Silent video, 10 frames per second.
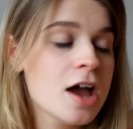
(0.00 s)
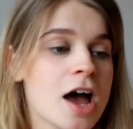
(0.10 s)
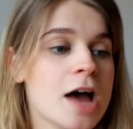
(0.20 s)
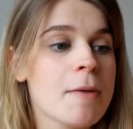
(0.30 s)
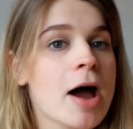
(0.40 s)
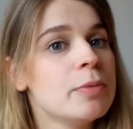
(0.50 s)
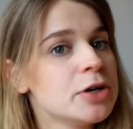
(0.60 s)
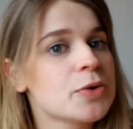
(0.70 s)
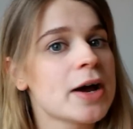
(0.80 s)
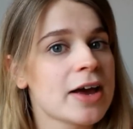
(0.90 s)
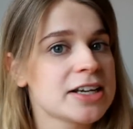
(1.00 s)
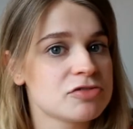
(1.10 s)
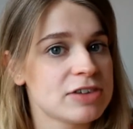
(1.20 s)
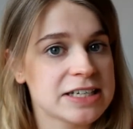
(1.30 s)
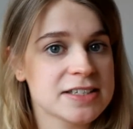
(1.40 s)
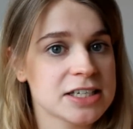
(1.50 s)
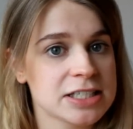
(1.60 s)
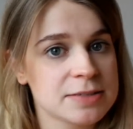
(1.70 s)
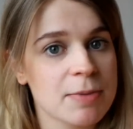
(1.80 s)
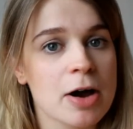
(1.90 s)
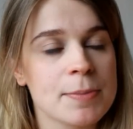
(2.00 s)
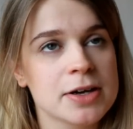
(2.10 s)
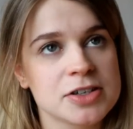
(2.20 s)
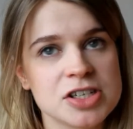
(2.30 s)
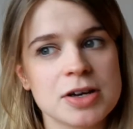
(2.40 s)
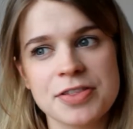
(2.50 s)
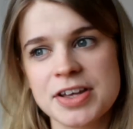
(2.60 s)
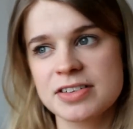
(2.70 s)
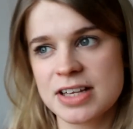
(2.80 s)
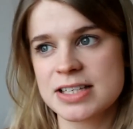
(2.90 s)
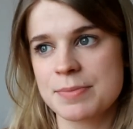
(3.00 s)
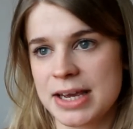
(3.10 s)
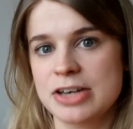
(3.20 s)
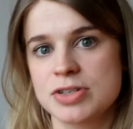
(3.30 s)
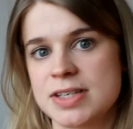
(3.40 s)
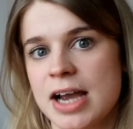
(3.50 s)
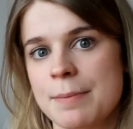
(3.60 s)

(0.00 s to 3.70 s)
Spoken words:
I would quite like to read A Certain Smile because I think there's something interesting.